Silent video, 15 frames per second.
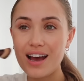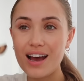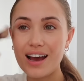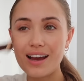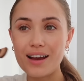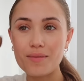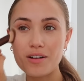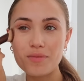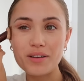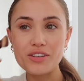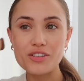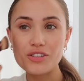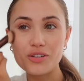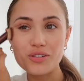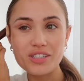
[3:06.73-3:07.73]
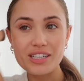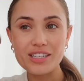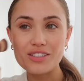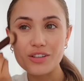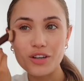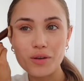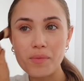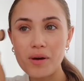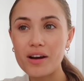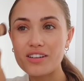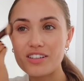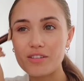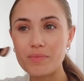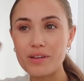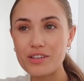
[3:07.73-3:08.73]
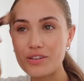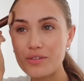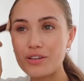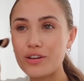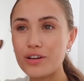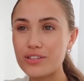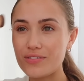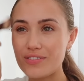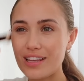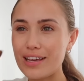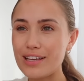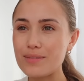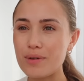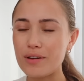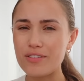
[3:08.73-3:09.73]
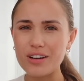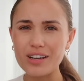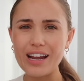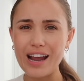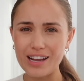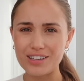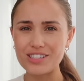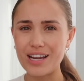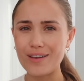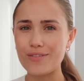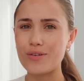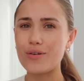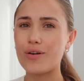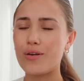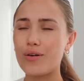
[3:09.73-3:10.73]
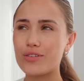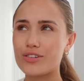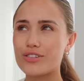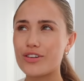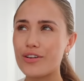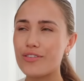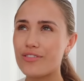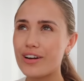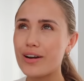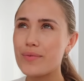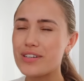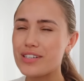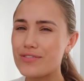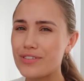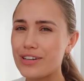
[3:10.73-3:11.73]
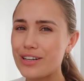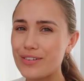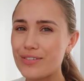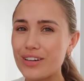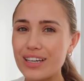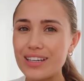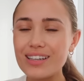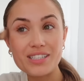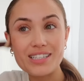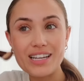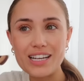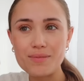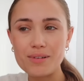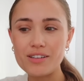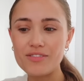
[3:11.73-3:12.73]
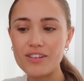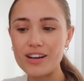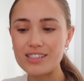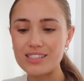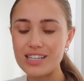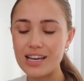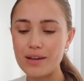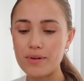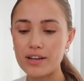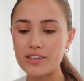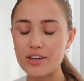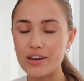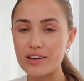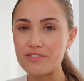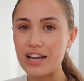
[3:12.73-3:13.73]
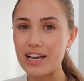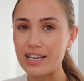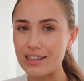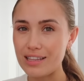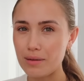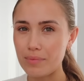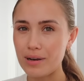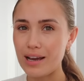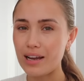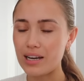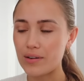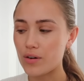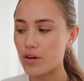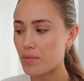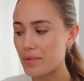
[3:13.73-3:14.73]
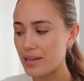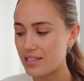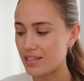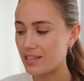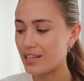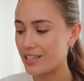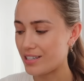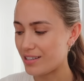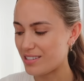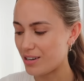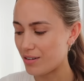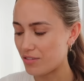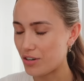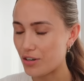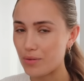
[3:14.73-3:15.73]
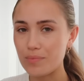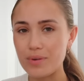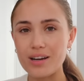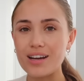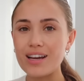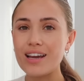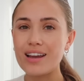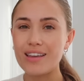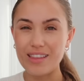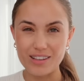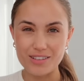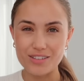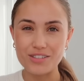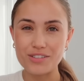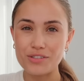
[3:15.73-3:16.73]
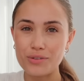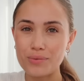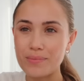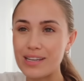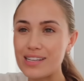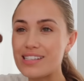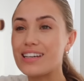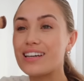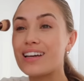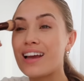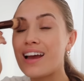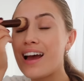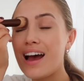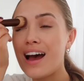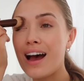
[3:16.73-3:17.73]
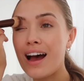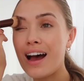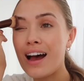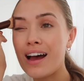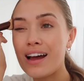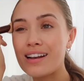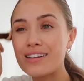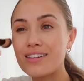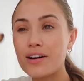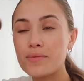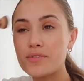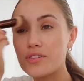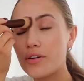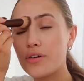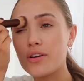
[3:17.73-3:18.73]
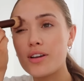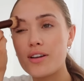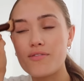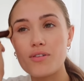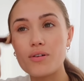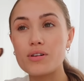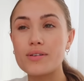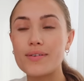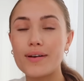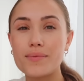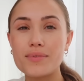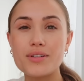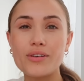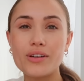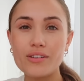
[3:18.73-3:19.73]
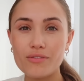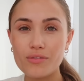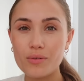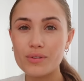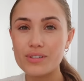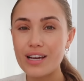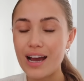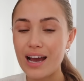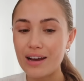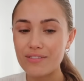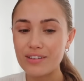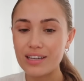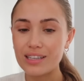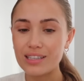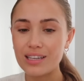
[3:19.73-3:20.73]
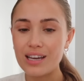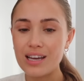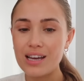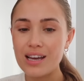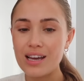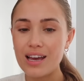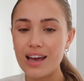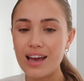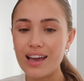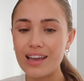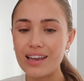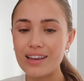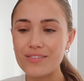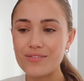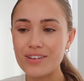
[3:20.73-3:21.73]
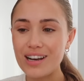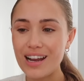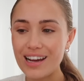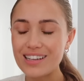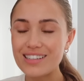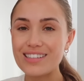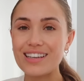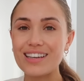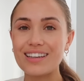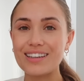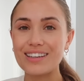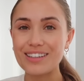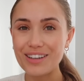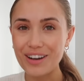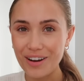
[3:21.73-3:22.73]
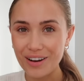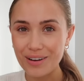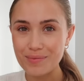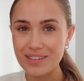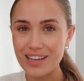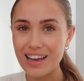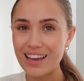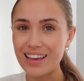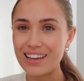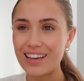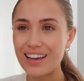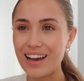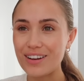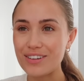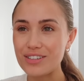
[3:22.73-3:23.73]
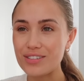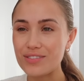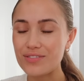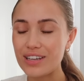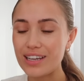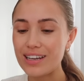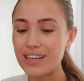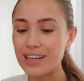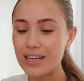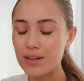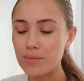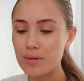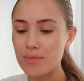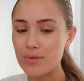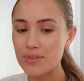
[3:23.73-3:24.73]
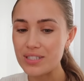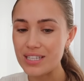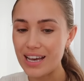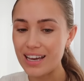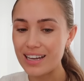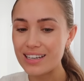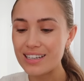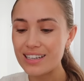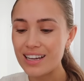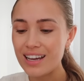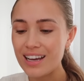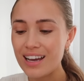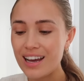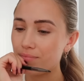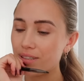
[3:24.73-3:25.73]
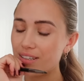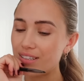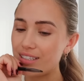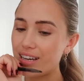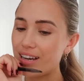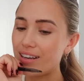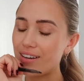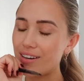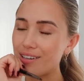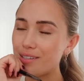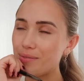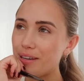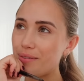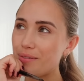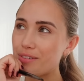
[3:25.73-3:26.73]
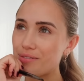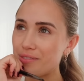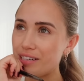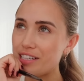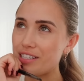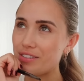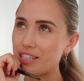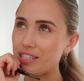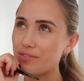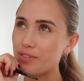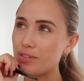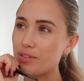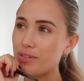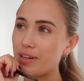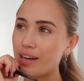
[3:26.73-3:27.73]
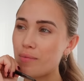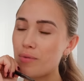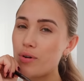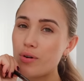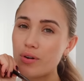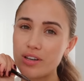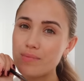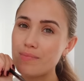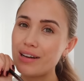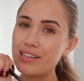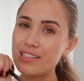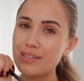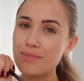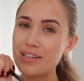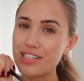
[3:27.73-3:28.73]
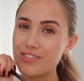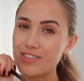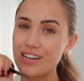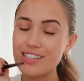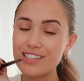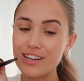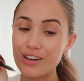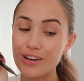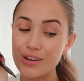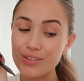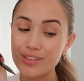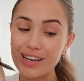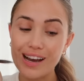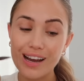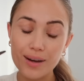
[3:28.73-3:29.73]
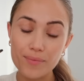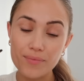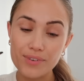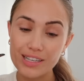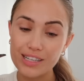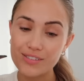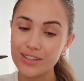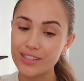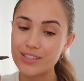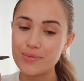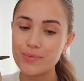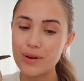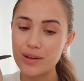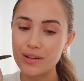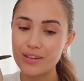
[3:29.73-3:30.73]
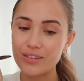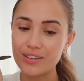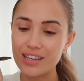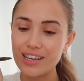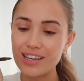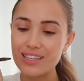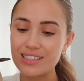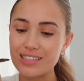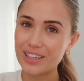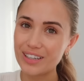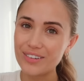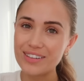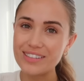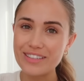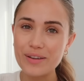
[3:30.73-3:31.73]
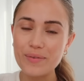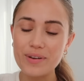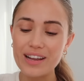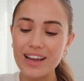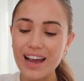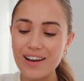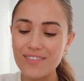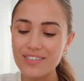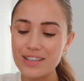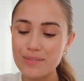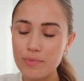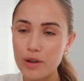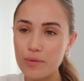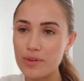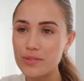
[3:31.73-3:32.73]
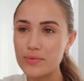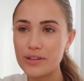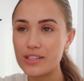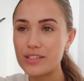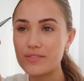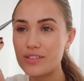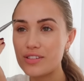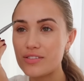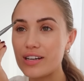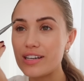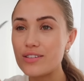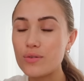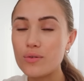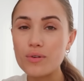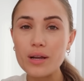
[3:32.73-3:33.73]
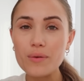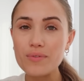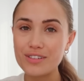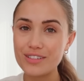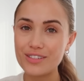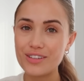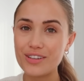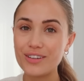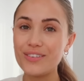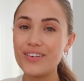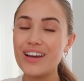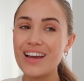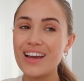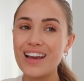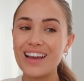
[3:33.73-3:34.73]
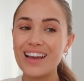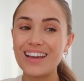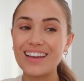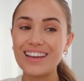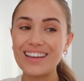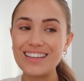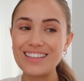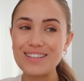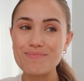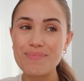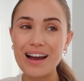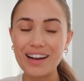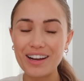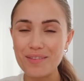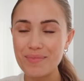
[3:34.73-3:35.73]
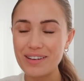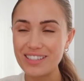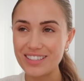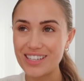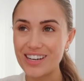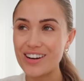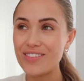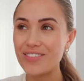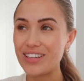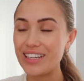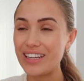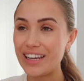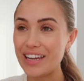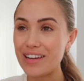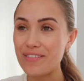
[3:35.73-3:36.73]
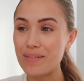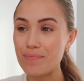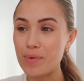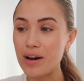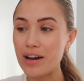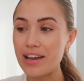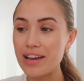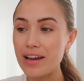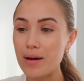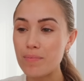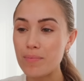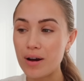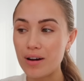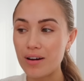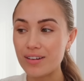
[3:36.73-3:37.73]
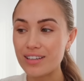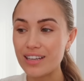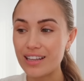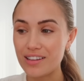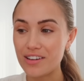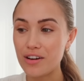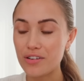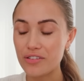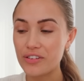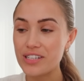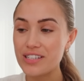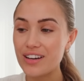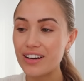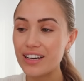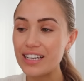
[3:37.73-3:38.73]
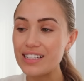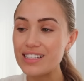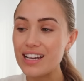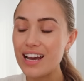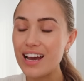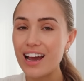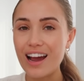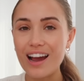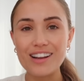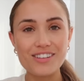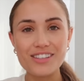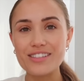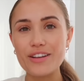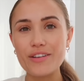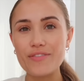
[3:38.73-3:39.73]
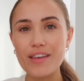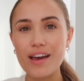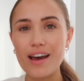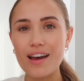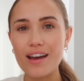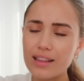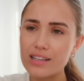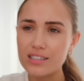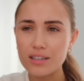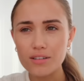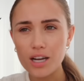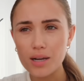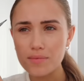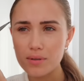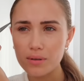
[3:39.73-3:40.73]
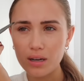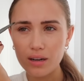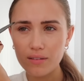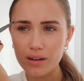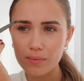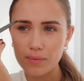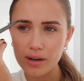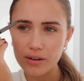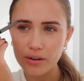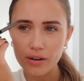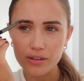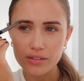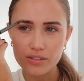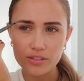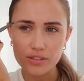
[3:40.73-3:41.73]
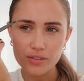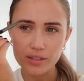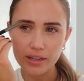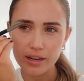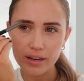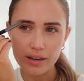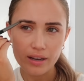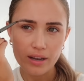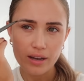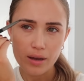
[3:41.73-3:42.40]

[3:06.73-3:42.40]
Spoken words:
I've been shooting so much, I've been doing loads of things, but I feel like I actually haven't got a lot to show for it, which is really annoying. Today's my first day where I don't have anything planned. I've got a meeting later this afternoon, but that's just a Zoom meeting. And I'm so looking forward to it. I'm just looking forward to having a relaxing, calm day and just feeling a little bit more zen, because yeah, last week was really stressful and I'm not good at managing my stress, and I know that, and I'm really trying to work on it. And honestly, when I have these moments where I just feel stressed, all I want to do is pack up my stuff, leave, buy a barn in the countryside and just live there. And then sometimes I'm kind of like, why don't I just do that?